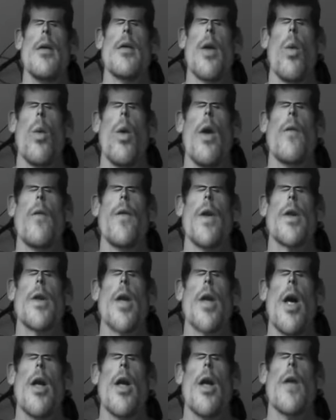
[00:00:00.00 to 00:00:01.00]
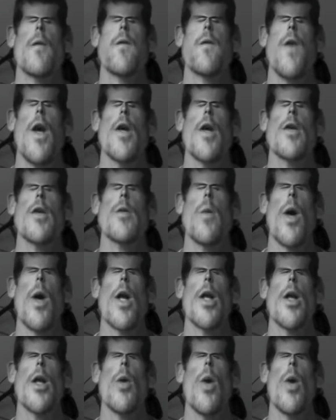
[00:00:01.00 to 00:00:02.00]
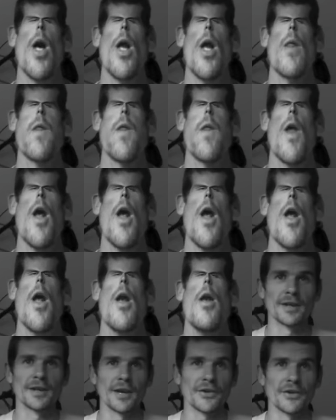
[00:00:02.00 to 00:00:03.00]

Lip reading: so if you don't eat fish, what do you eat then?